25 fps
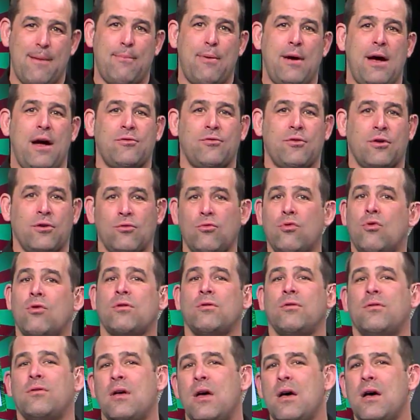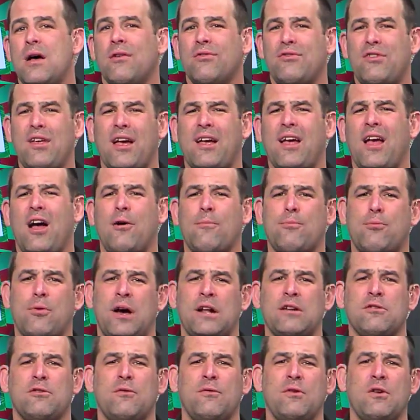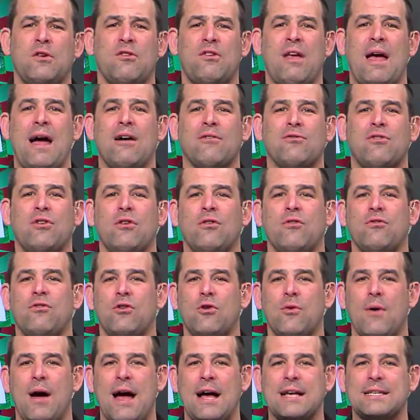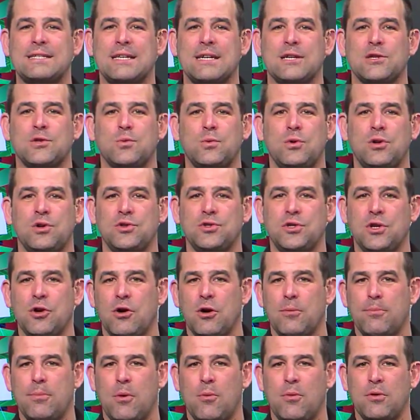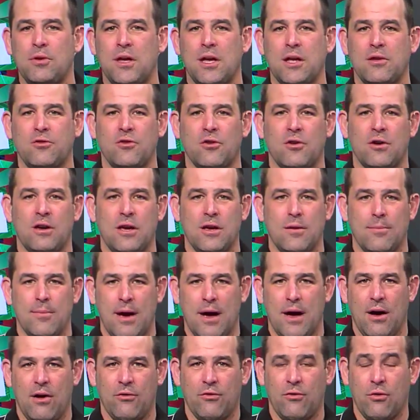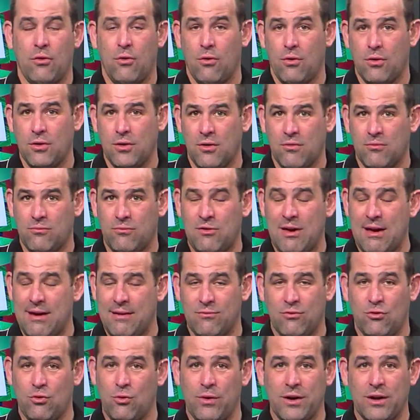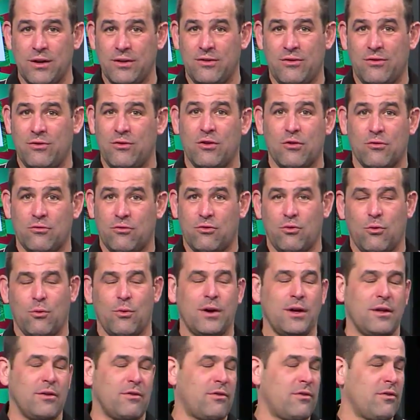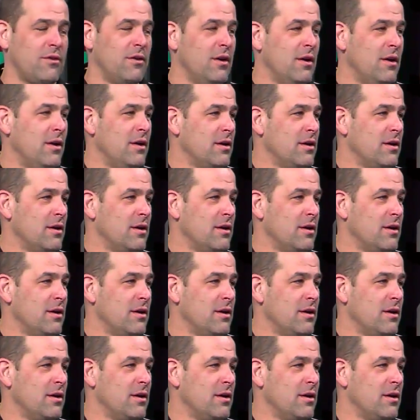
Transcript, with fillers: at Patrick Norton. Tech Help, product reviews, how-tos, you ask us, we'll do it, but we need your emails or your your tweets.